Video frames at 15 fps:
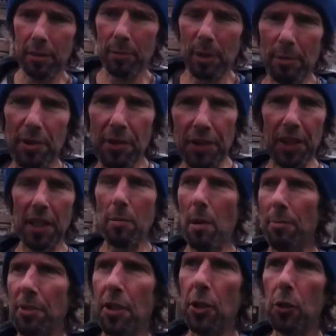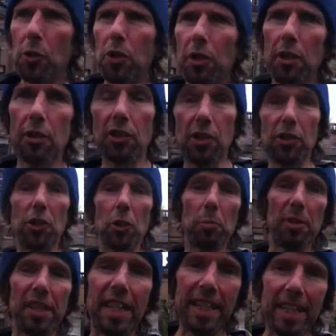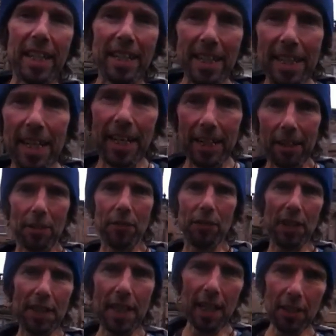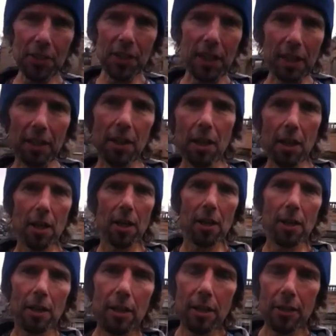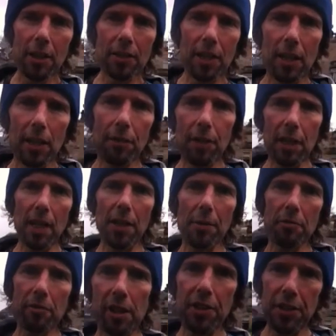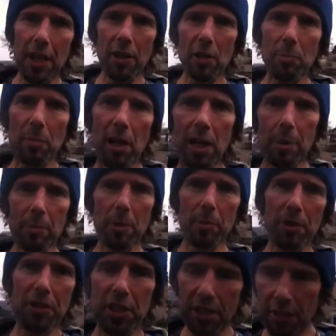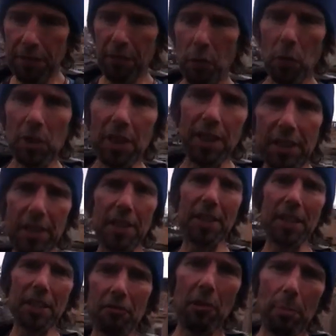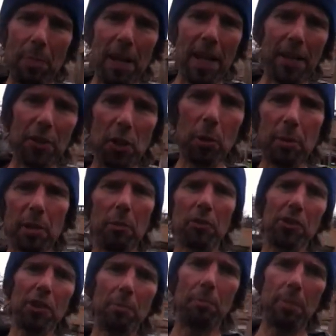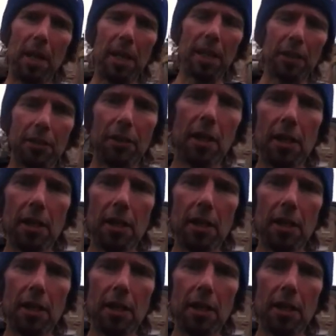maybe they think I'm up to no good because there's nobody here today. It's fantastic. There's that lovely Lethen Grange house behind me, which is falling into disrepair. Nobody wants to buy it.